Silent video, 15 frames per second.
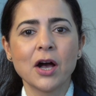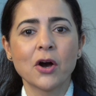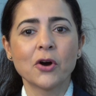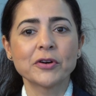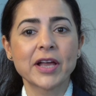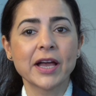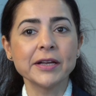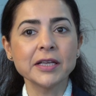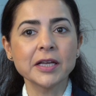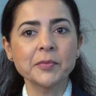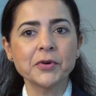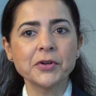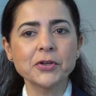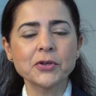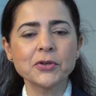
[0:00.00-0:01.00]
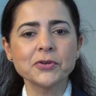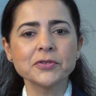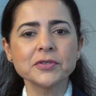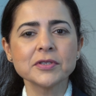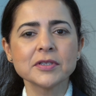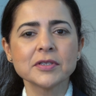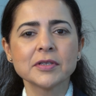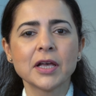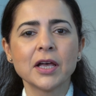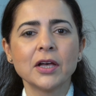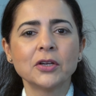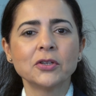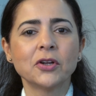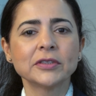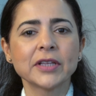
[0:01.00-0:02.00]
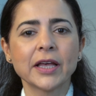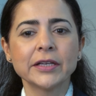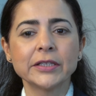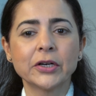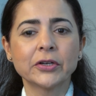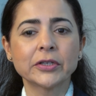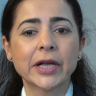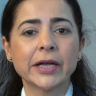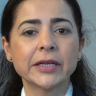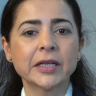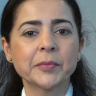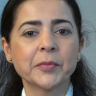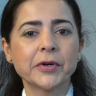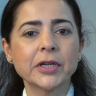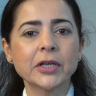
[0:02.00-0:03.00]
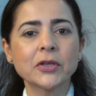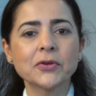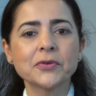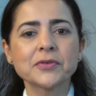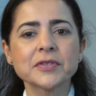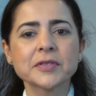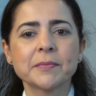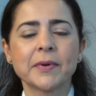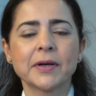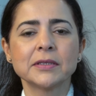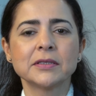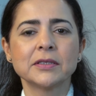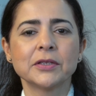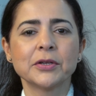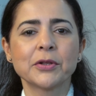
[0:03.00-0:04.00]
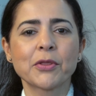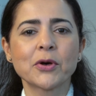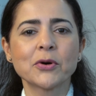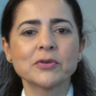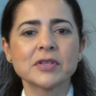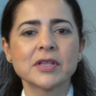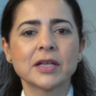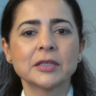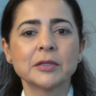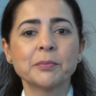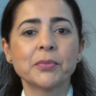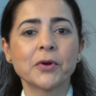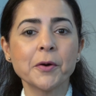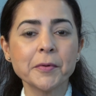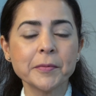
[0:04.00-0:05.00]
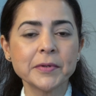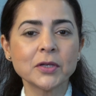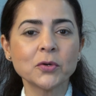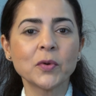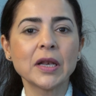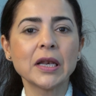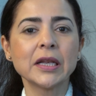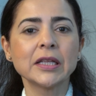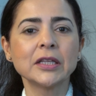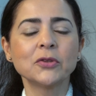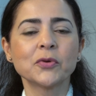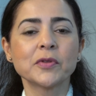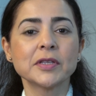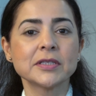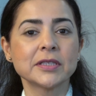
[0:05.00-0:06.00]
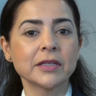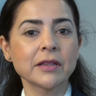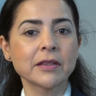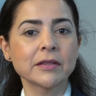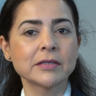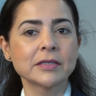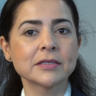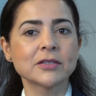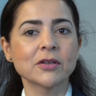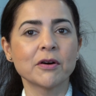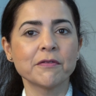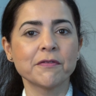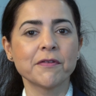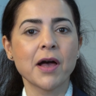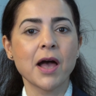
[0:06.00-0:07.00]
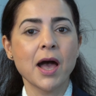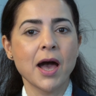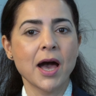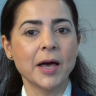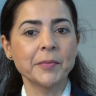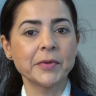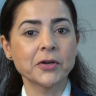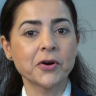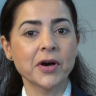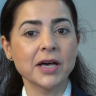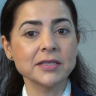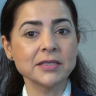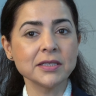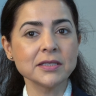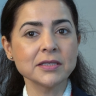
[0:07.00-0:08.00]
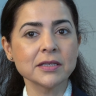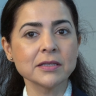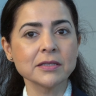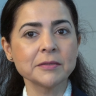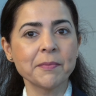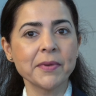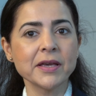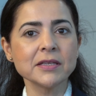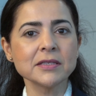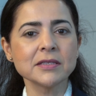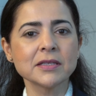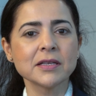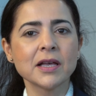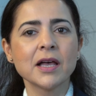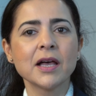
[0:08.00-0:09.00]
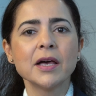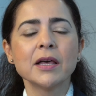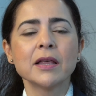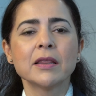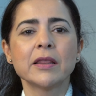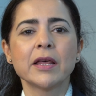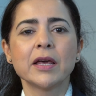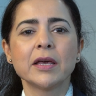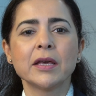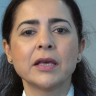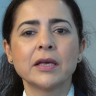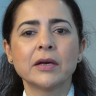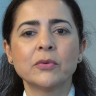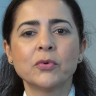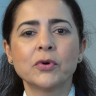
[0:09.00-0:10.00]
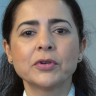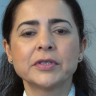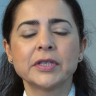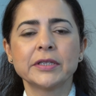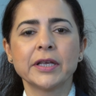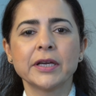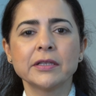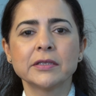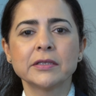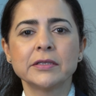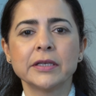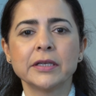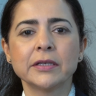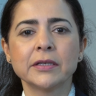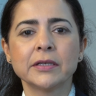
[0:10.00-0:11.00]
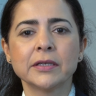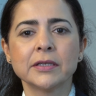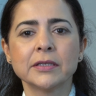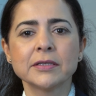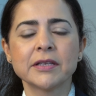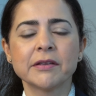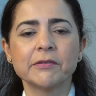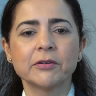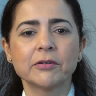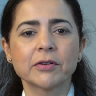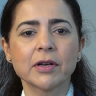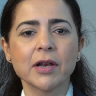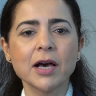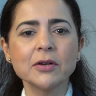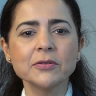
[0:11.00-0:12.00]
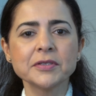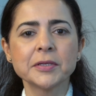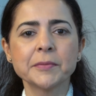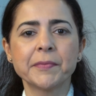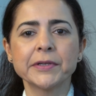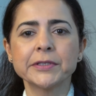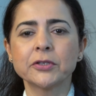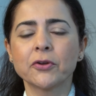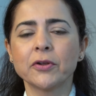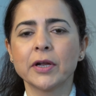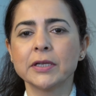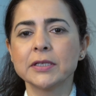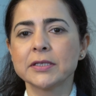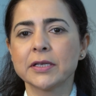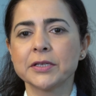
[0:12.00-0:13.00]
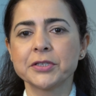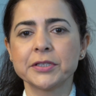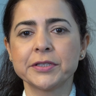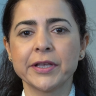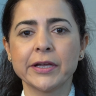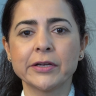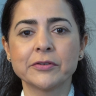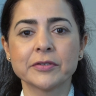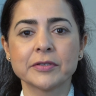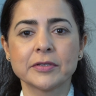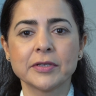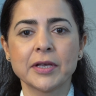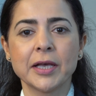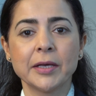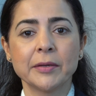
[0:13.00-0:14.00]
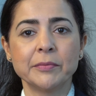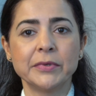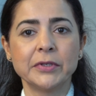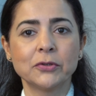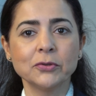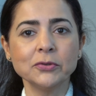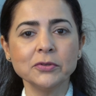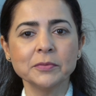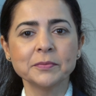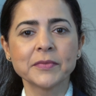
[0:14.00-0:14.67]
organic molecules. Not any organic molecules, but those that probably will lead to the synthesis of amino acids in space. They were detected in several clouds, in particular in Sagittarius B2.